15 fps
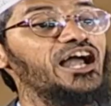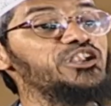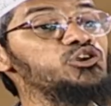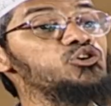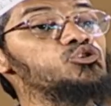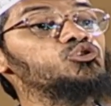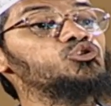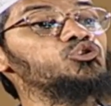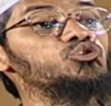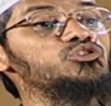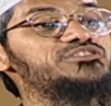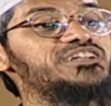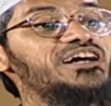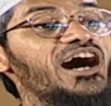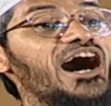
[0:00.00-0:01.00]
a nude
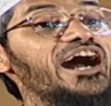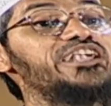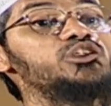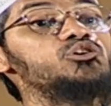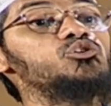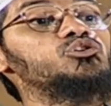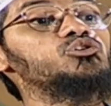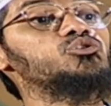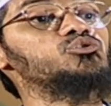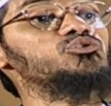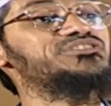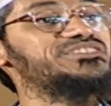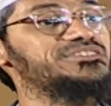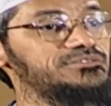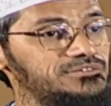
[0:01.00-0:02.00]

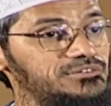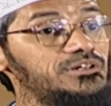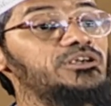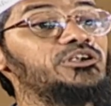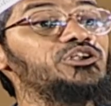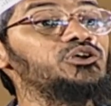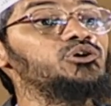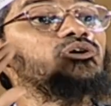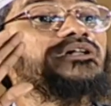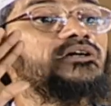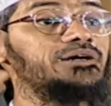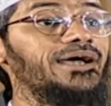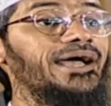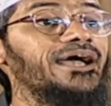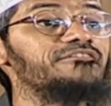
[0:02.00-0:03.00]
cruise. Nude.
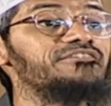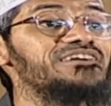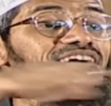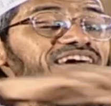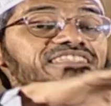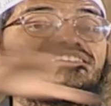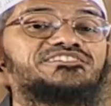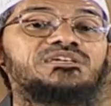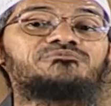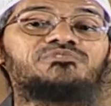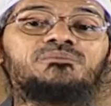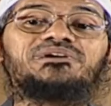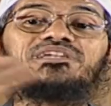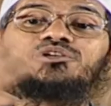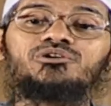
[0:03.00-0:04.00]
Everyone in the ship
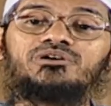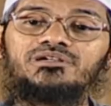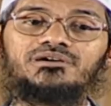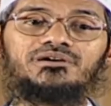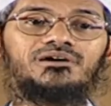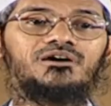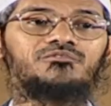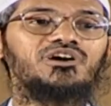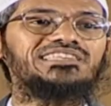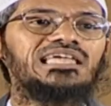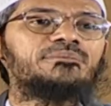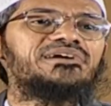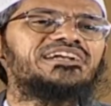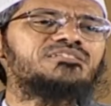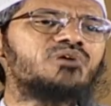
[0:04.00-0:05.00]
will be nude. For
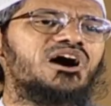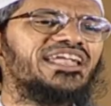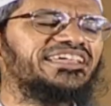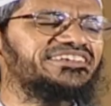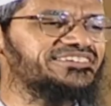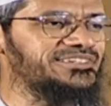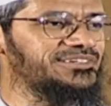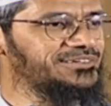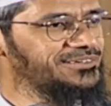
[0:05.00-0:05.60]
them, it is modest.